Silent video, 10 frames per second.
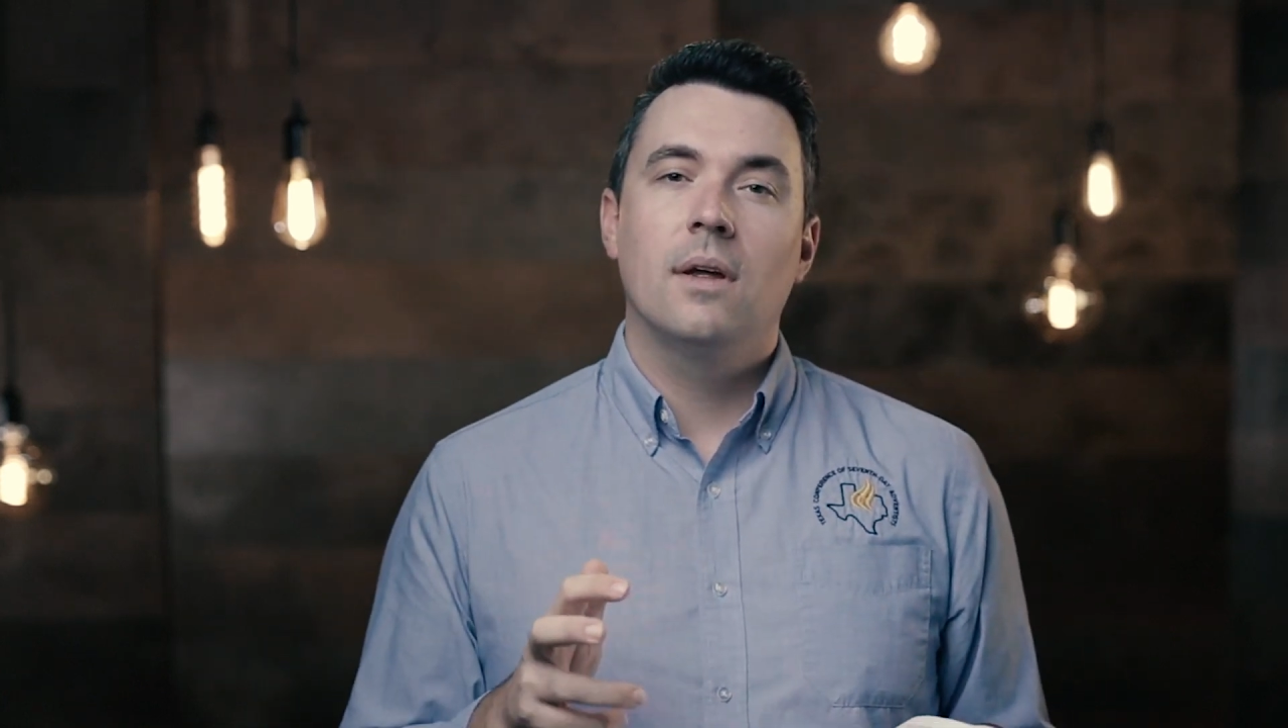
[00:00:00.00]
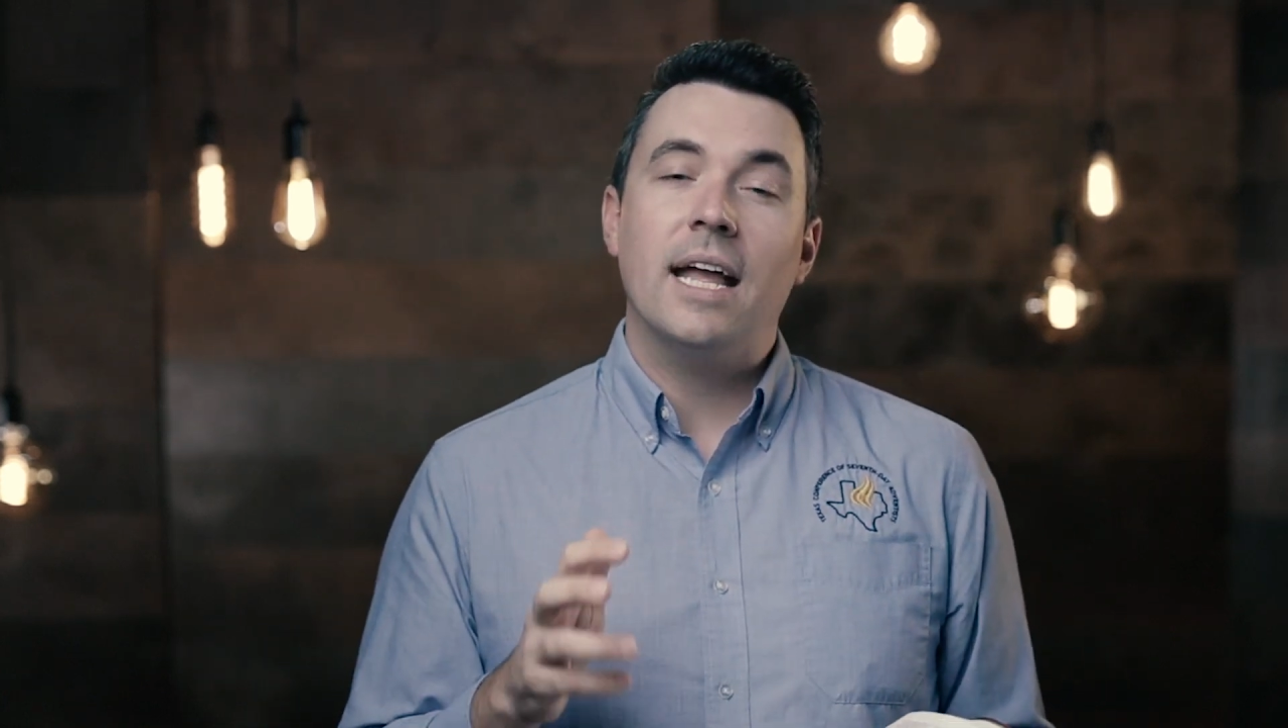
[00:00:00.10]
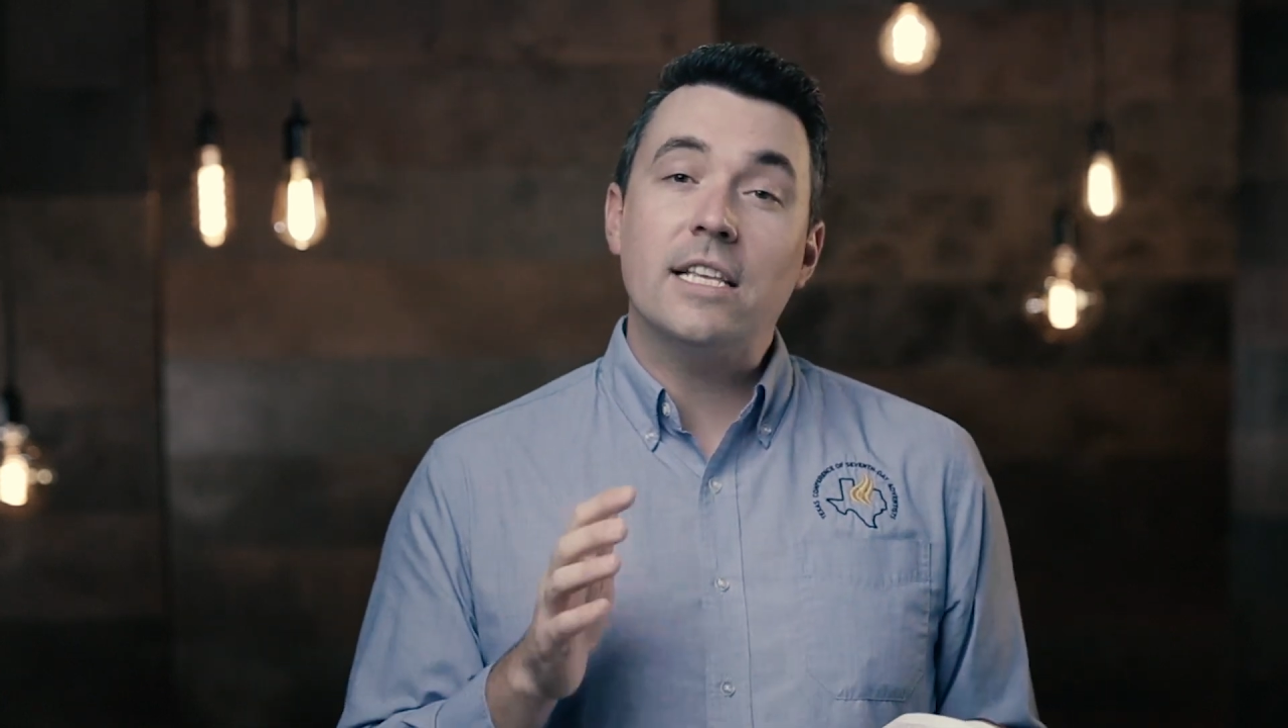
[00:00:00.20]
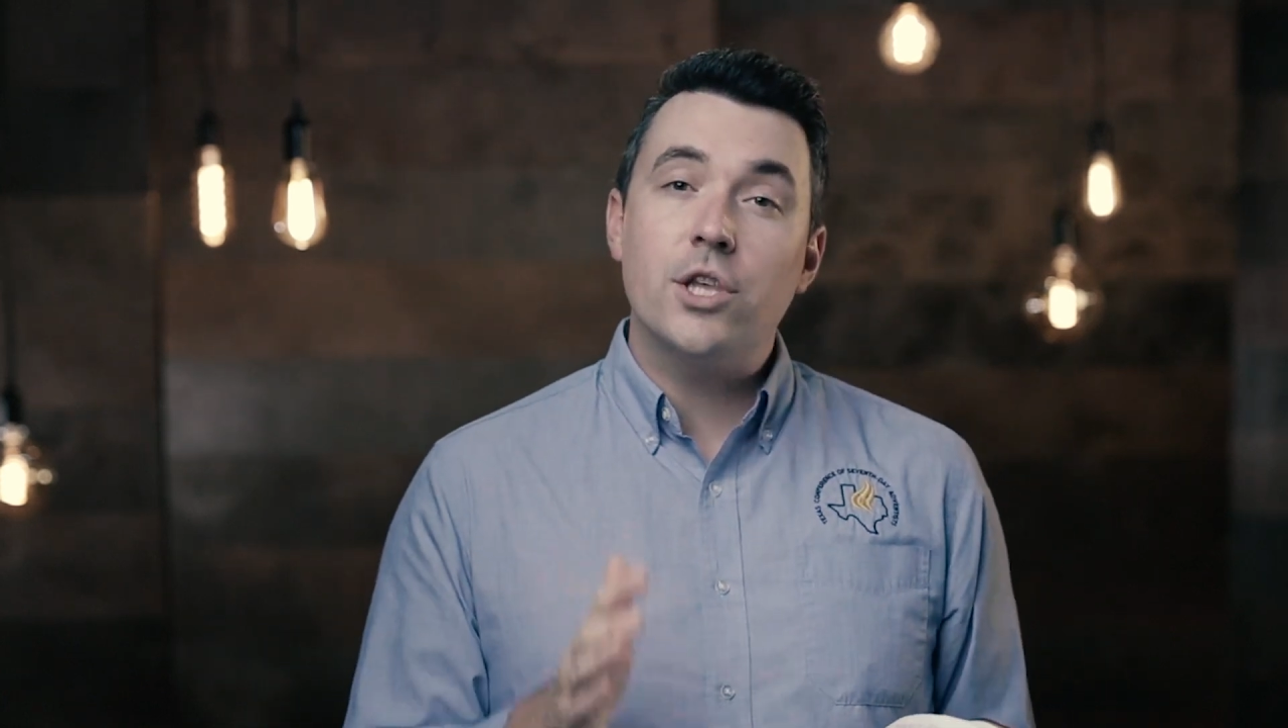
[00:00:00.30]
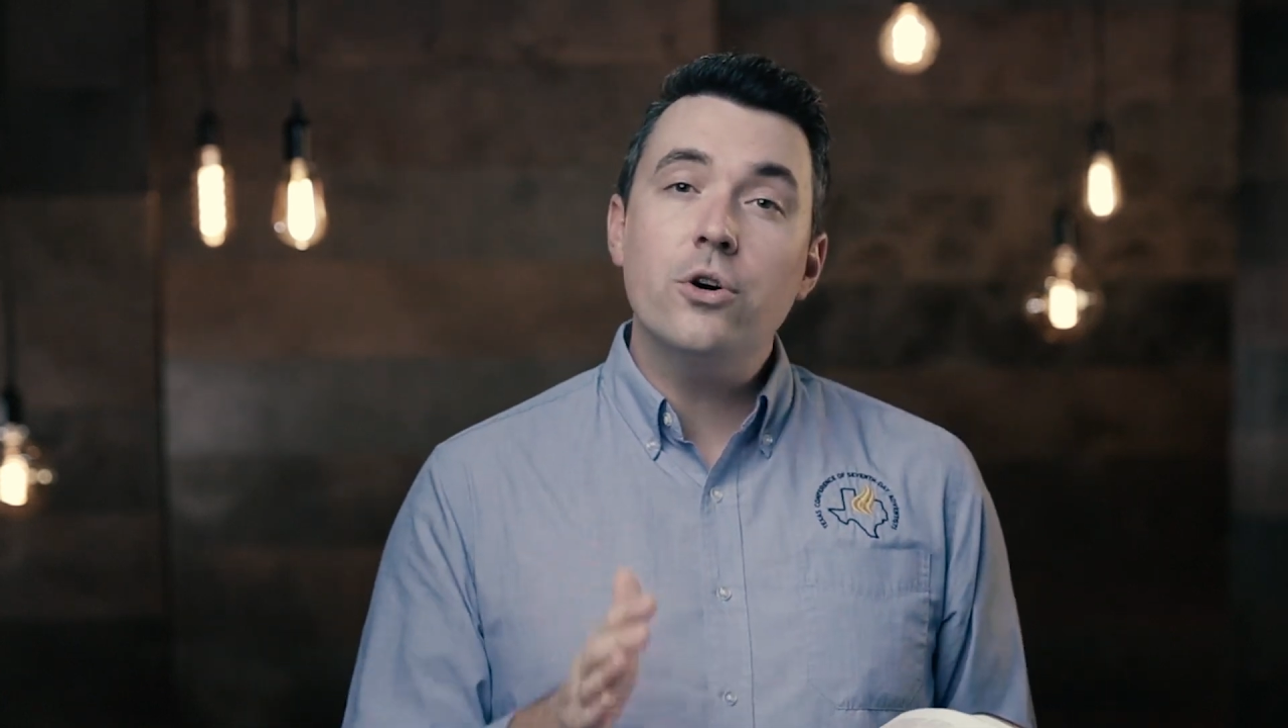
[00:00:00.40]

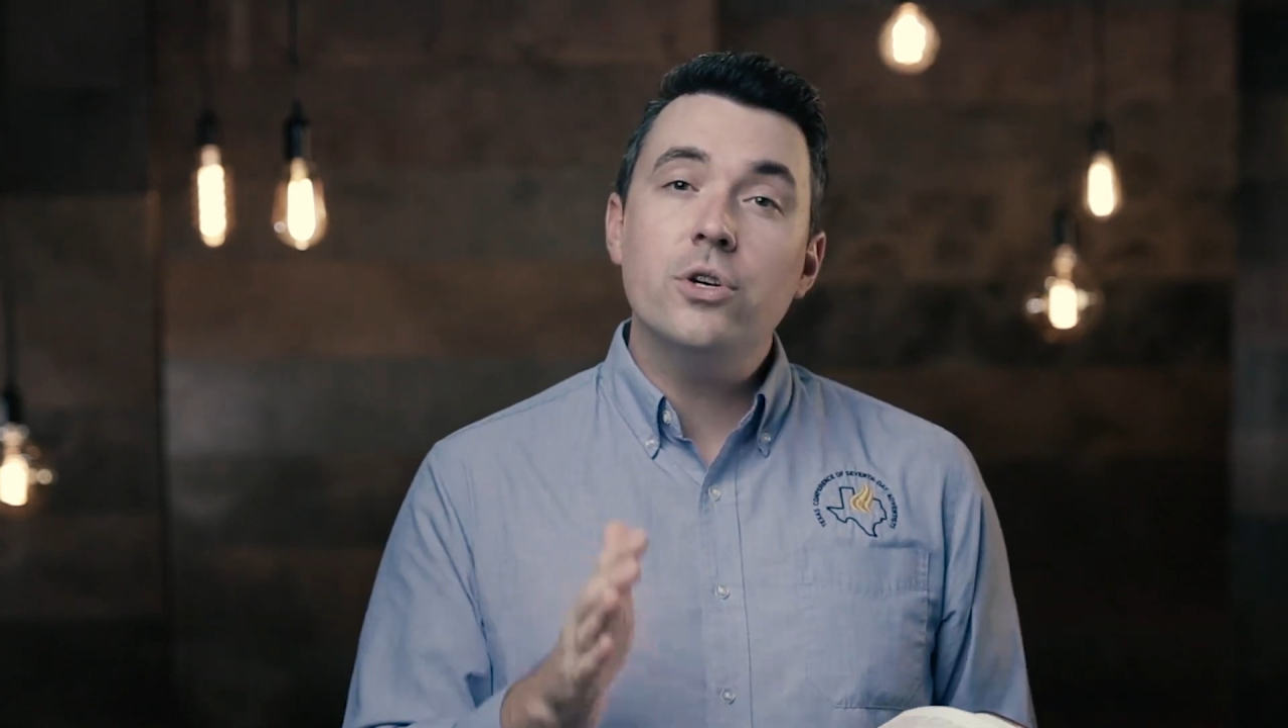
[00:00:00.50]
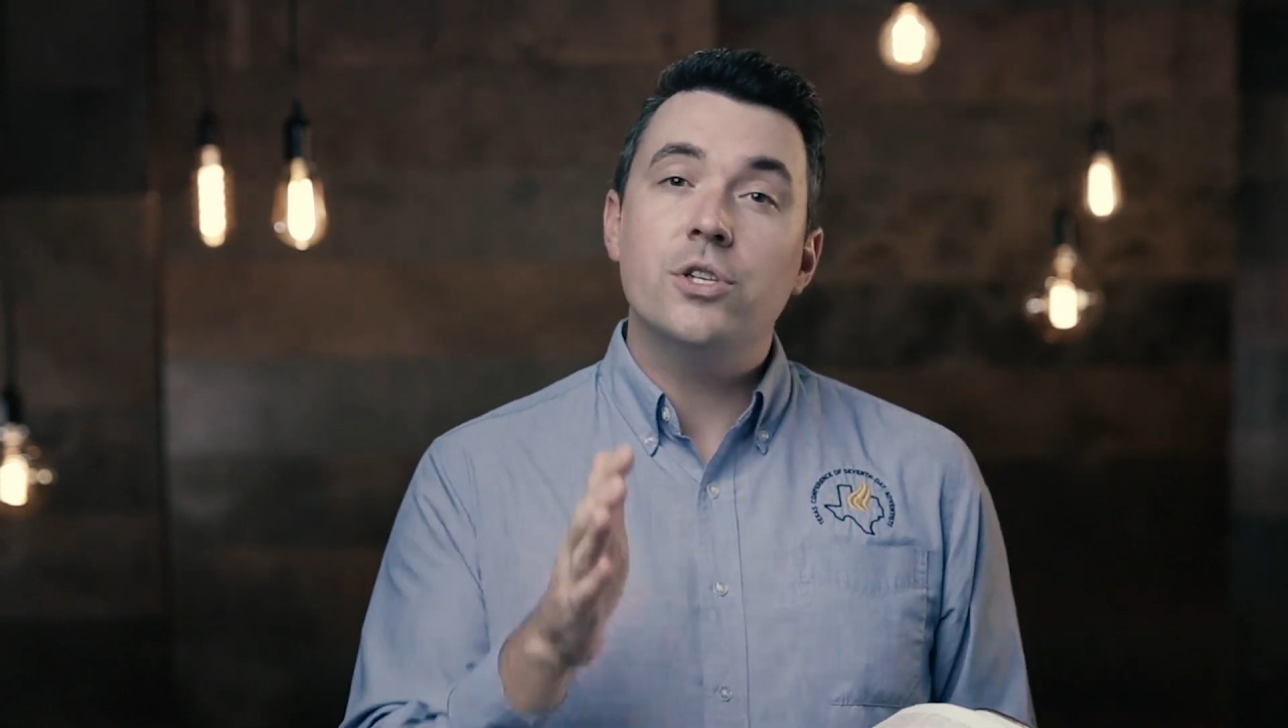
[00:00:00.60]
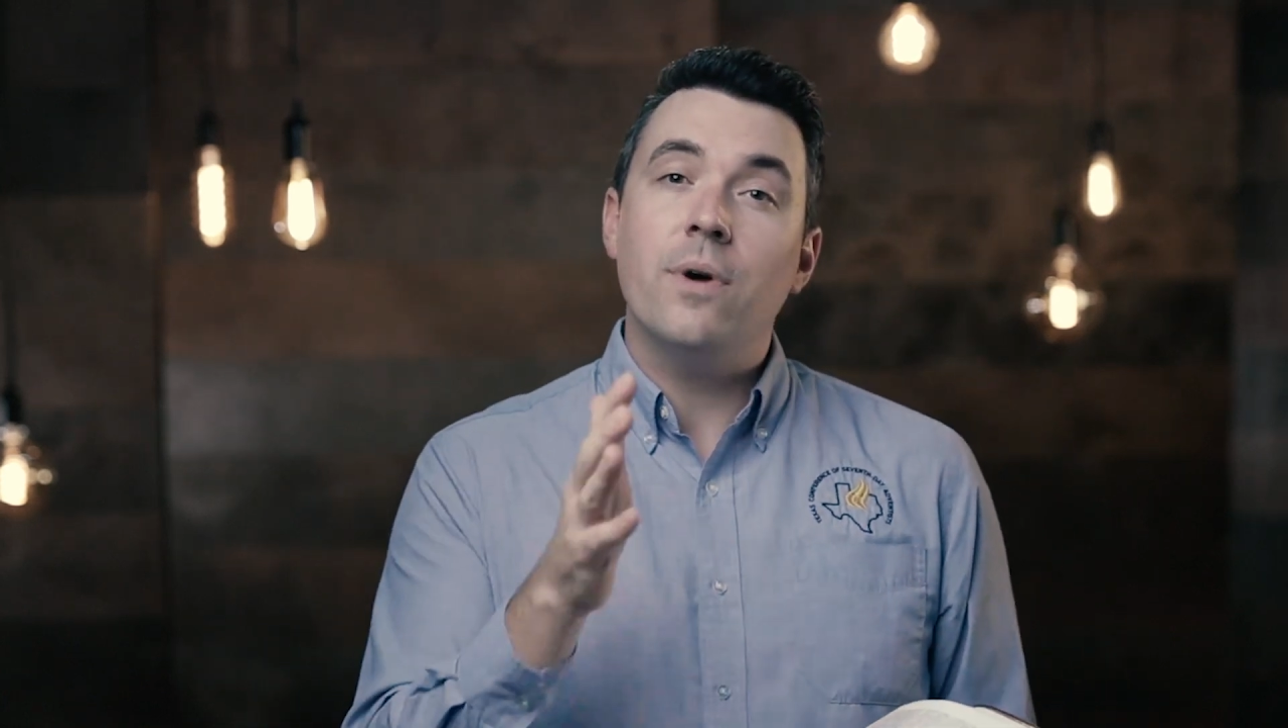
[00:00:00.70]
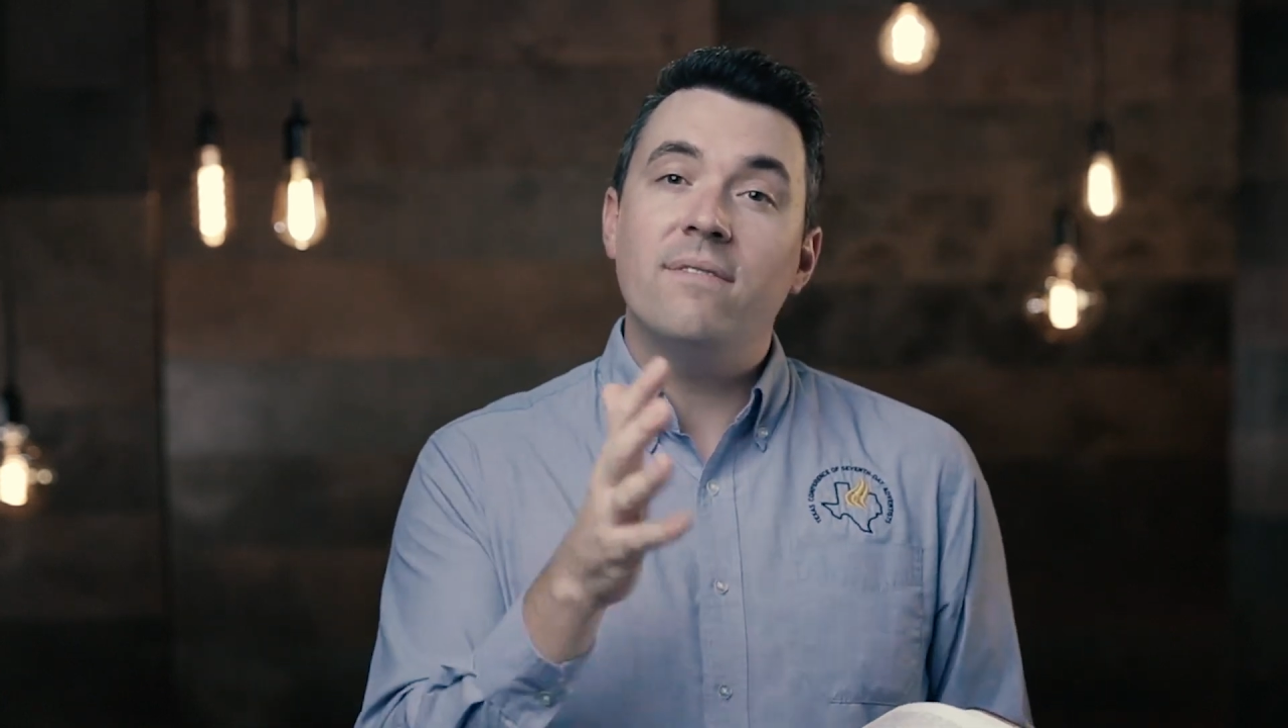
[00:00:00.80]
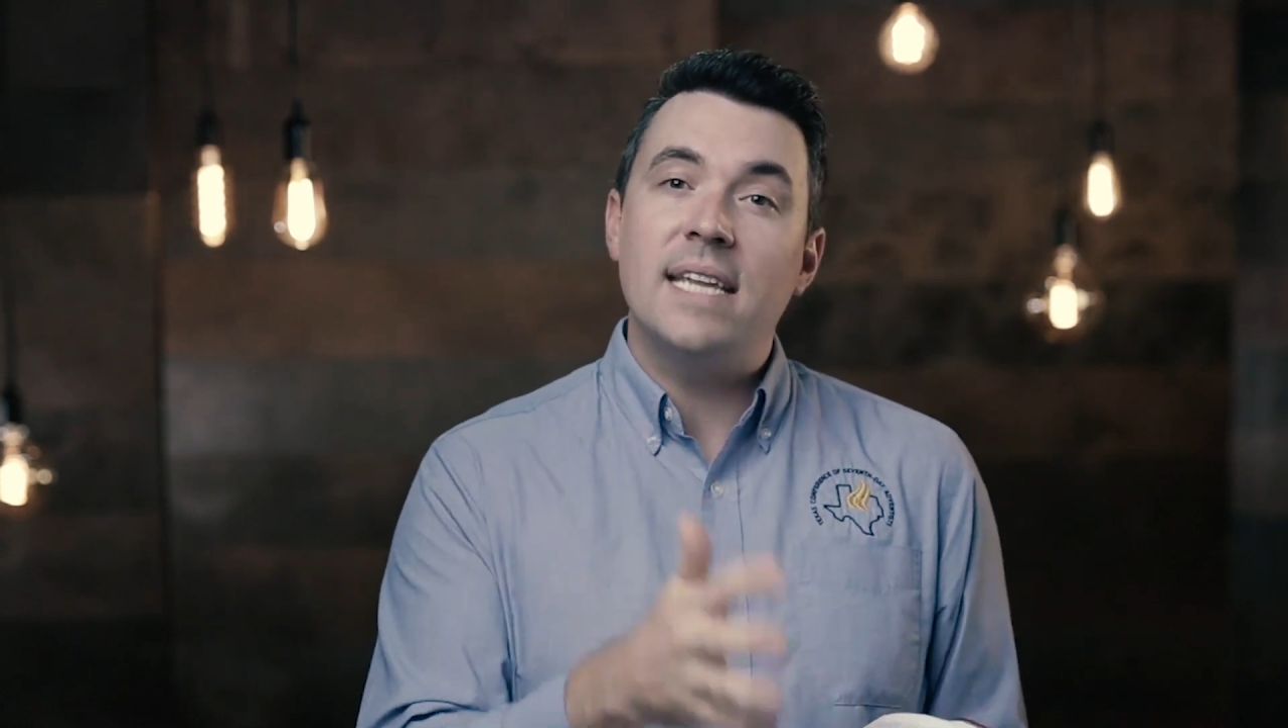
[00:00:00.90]
it's those who have